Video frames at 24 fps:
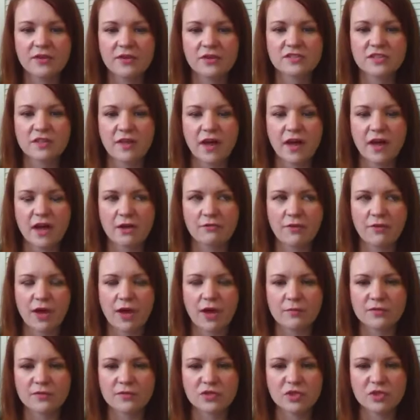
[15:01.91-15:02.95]
There's a lot of
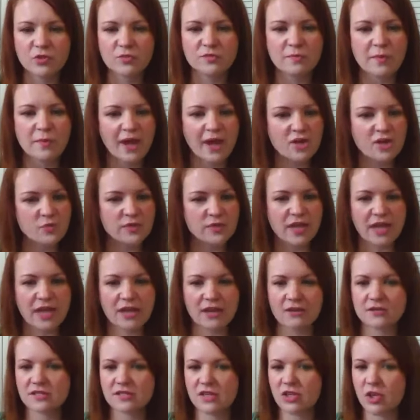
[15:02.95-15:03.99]
soup. Mashed
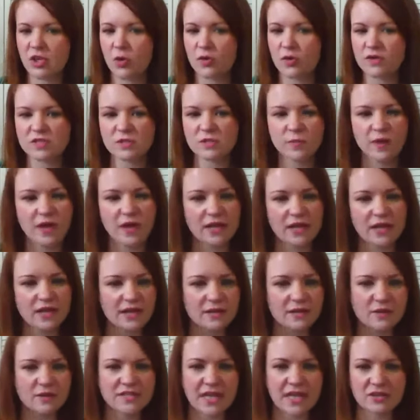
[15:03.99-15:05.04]
potatoes can go into
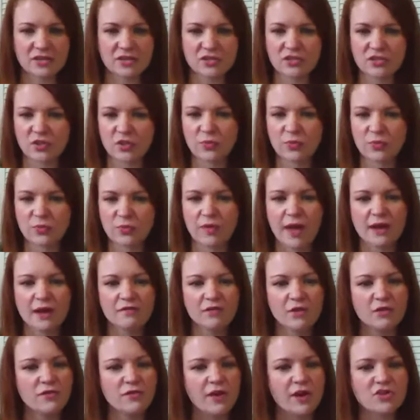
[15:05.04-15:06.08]
potato soup. A lot
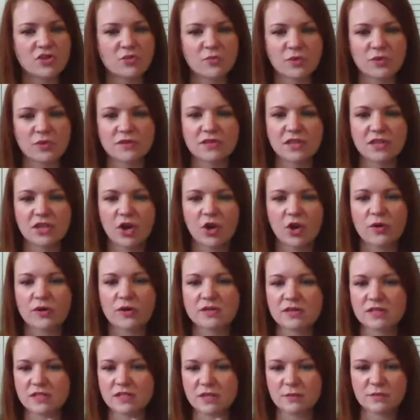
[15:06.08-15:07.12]
of your vegetables can
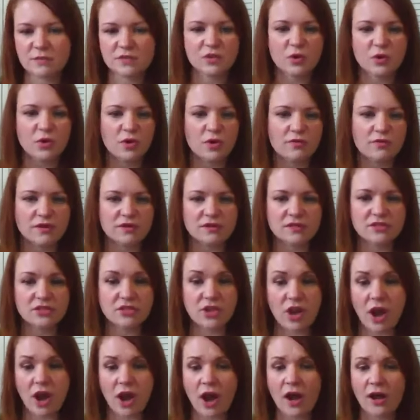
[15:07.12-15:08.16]
go into some sort of a
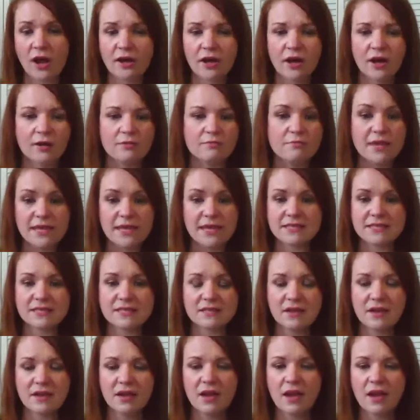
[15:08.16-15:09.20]
stock.
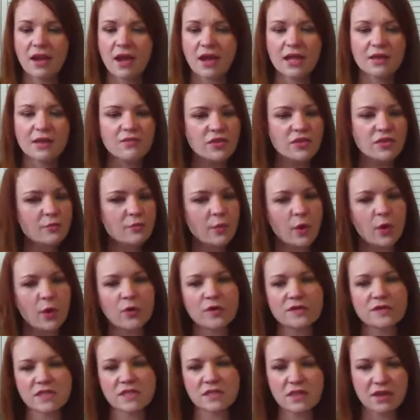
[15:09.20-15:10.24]
Meats, even the
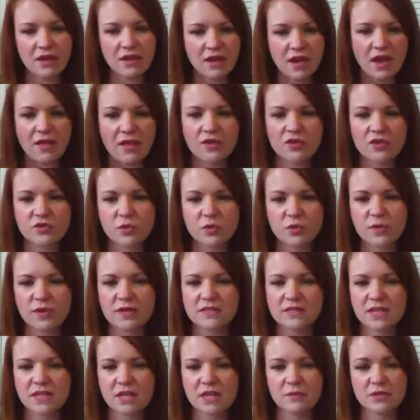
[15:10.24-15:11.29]
bones and the
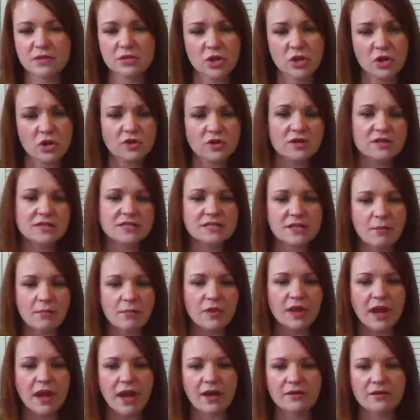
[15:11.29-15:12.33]
drippings can be turned into
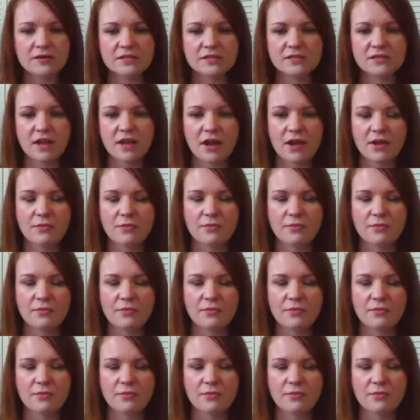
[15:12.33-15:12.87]
something else.